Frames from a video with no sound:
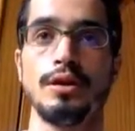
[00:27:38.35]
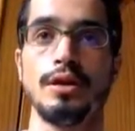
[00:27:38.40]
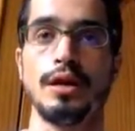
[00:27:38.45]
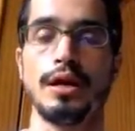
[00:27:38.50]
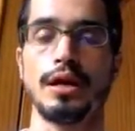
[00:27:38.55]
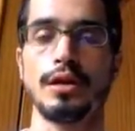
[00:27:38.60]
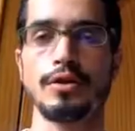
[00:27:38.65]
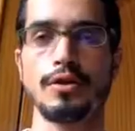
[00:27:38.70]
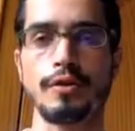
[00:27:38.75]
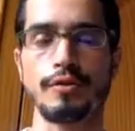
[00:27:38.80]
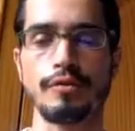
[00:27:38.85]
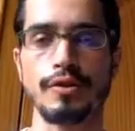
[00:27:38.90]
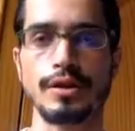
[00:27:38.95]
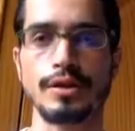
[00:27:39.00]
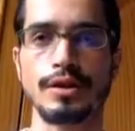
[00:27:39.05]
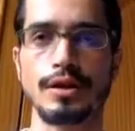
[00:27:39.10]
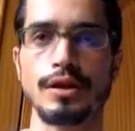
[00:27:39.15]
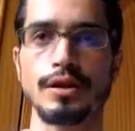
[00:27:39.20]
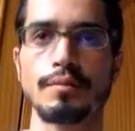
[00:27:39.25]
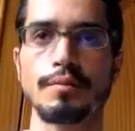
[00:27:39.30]
and your
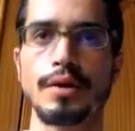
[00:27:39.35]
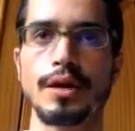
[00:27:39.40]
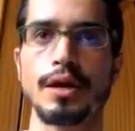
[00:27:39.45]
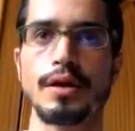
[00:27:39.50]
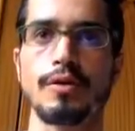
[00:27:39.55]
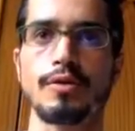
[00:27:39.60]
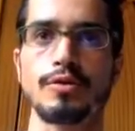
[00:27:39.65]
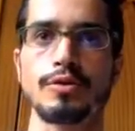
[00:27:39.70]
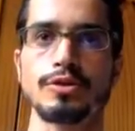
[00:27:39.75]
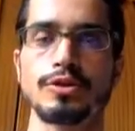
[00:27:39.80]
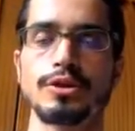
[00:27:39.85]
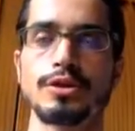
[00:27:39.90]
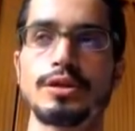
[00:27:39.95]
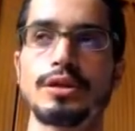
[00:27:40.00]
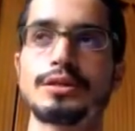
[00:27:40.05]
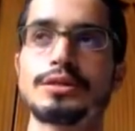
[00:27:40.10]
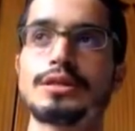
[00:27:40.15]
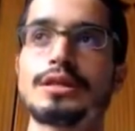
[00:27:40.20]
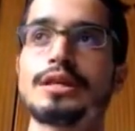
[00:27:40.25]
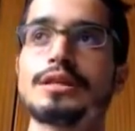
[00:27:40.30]
vijnanamaya kosha in a
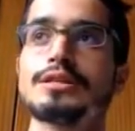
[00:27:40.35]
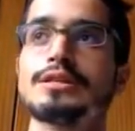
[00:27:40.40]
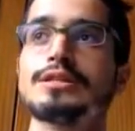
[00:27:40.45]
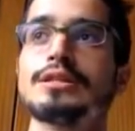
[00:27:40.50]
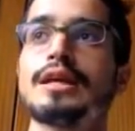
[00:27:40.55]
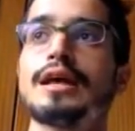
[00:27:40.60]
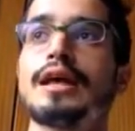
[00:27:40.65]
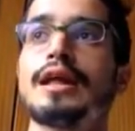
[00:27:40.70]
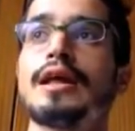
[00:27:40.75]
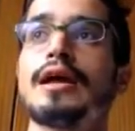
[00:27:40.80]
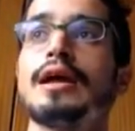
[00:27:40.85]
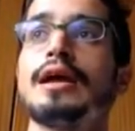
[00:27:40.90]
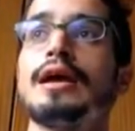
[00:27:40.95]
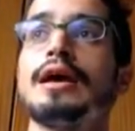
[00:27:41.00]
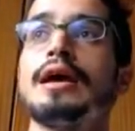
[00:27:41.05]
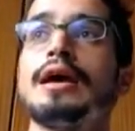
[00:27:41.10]
sense that